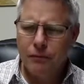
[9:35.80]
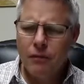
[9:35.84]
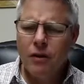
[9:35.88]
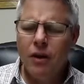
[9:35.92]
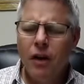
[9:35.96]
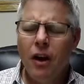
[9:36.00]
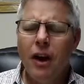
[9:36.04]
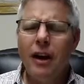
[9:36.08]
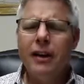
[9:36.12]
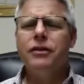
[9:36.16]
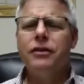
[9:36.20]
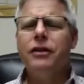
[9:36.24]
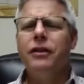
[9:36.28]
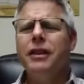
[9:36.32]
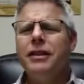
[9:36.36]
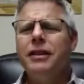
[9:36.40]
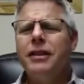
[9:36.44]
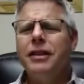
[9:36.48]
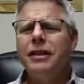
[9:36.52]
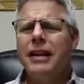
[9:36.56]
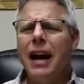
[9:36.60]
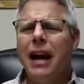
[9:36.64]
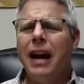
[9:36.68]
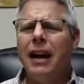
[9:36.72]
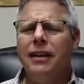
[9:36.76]
All right, so this is
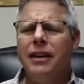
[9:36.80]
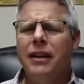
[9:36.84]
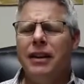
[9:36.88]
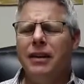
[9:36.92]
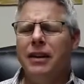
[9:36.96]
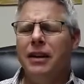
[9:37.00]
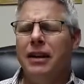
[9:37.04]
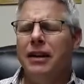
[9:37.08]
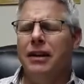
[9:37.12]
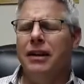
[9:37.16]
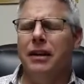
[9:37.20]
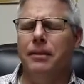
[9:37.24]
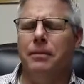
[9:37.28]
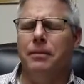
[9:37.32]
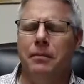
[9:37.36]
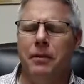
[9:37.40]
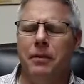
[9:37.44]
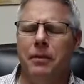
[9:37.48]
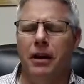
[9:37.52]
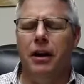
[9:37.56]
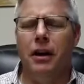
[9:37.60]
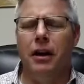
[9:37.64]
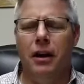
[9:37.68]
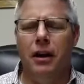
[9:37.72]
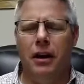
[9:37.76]
kind of
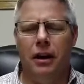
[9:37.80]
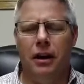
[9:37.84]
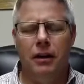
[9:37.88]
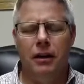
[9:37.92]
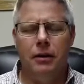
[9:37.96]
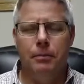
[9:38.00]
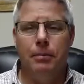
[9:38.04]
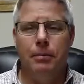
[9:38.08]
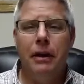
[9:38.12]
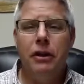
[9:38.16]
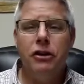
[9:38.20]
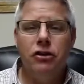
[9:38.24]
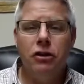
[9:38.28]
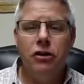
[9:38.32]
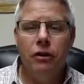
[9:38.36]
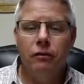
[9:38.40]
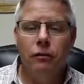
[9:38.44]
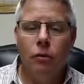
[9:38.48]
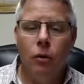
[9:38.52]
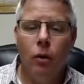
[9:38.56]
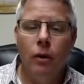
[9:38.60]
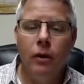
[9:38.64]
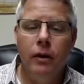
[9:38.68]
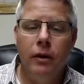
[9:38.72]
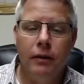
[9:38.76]
a depiction of
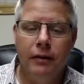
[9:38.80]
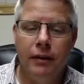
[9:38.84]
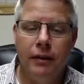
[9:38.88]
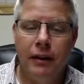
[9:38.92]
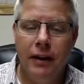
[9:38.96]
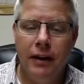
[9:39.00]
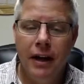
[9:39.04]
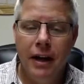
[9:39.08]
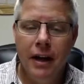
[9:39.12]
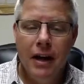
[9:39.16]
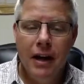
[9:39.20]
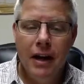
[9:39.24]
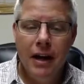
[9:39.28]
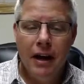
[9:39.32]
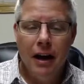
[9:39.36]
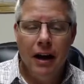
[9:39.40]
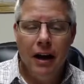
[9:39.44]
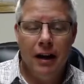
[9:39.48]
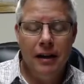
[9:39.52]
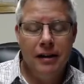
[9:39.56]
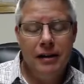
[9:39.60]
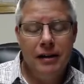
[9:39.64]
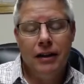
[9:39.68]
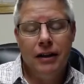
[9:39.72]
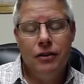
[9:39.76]
royalty,
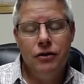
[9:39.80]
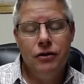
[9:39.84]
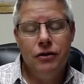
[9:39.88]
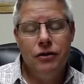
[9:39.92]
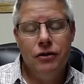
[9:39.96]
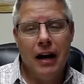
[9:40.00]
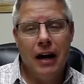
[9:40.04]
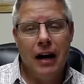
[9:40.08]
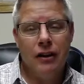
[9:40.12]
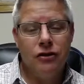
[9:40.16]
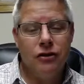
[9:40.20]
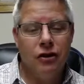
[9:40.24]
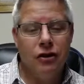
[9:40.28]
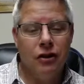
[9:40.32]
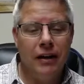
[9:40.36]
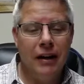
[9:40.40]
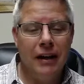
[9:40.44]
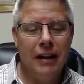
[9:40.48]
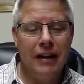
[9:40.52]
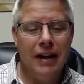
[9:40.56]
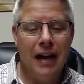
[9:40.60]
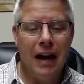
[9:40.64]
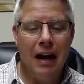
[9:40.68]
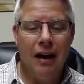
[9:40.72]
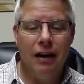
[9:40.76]
until you kind of start
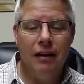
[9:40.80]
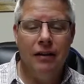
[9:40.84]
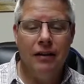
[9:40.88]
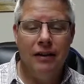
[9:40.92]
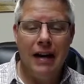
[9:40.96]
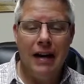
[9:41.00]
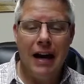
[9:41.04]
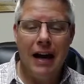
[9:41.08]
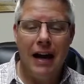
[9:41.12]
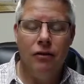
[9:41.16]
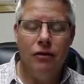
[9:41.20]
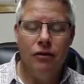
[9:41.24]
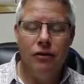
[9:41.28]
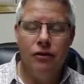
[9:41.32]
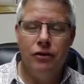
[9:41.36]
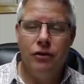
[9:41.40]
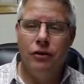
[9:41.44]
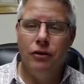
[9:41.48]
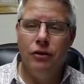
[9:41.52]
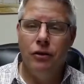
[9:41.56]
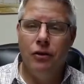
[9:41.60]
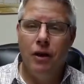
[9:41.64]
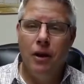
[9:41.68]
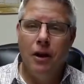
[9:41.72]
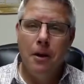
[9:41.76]
getting down
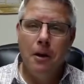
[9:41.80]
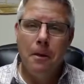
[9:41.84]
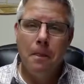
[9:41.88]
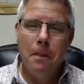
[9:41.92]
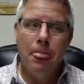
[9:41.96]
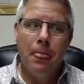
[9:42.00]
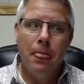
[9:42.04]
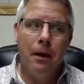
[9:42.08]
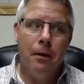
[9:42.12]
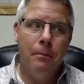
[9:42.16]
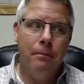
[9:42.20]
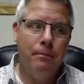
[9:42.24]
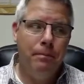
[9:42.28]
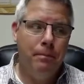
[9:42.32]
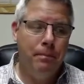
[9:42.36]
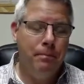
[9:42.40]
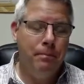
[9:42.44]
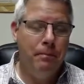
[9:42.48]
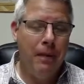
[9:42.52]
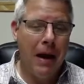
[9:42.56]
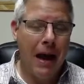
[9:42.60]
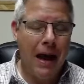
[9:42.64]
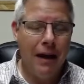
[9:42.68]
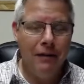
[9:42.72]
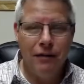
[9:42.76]
to
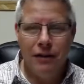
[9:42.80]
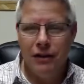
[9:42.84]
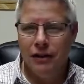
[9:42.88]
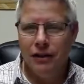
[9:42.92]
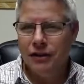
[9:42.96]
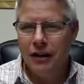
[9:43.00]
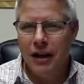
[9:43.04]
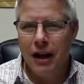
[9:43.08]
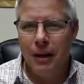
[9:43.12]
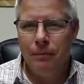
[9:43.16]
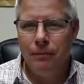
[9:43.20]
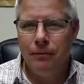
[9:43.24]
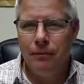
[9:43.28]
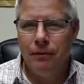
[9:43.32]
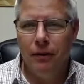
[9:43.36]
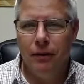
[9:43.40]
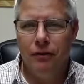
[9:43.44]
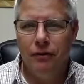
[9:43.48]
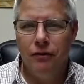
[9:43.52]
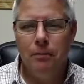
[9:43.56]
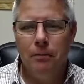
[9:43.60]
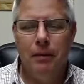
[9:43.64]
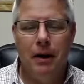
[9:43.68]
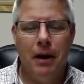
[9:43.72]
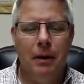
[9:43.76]
having this cup full of
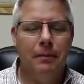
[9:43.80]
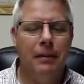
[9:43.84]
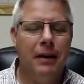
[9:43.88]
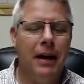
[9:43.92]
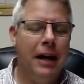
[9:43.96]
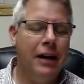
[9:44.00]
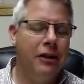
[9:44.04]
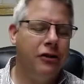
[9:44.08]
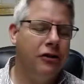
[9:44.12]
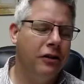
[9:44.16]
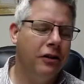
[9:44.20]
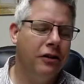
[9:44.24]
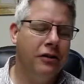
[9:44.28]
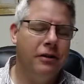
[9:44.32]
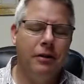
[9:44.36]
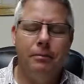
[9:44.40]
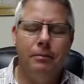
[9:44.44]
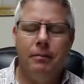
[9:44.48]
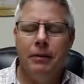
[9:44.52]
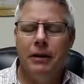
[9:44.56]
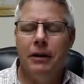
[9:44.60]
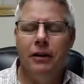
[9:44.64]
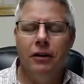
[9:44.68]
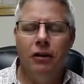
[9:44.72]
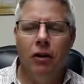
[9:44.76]
abominations and
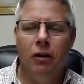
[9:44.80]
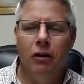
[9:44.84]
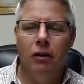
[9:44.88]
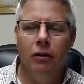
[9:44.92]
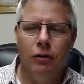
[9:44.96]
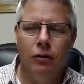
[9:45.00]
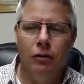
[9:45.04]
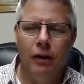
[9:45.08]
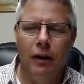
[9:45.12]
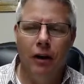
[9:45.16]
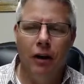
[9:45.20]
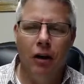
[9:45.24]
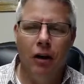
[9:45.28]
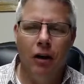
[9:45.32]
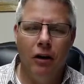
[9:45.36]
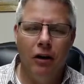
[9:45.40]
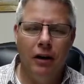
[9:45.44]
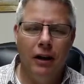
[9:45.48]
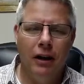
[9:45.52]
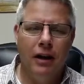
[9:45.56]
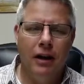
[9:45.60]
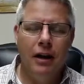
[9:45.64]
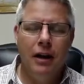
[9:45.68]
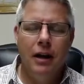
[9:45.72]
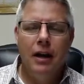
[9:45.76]
being called a great
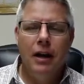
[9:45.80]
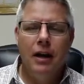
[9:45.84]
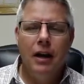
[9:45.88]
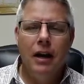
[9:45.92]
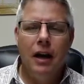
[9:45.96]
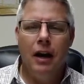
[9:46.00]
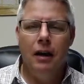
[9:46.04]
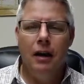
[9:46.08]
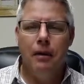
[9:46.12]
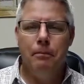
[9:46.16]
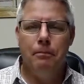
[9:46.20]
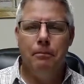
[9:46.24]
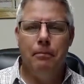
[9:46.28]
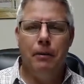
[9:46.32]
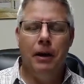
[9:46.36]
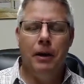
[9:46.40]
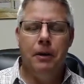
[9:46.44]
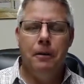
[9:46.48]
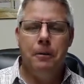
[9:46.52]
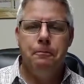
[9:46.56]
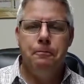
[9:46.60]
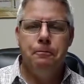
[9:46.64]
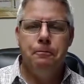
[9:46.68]
harlot. But